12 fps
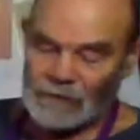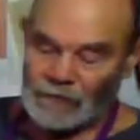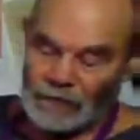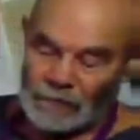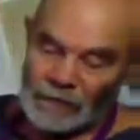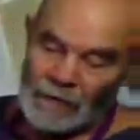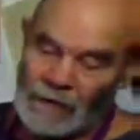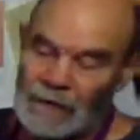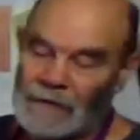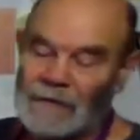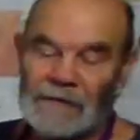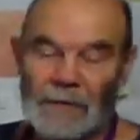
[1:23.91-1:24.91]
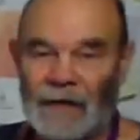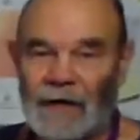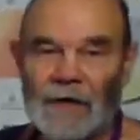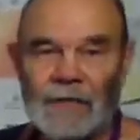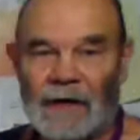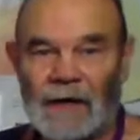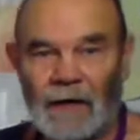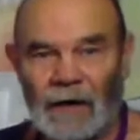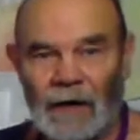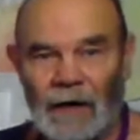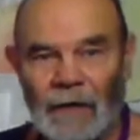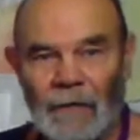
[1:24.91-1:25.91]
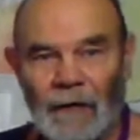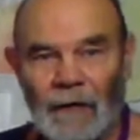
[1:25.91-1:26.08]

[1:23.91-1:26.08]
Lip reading: to debate me on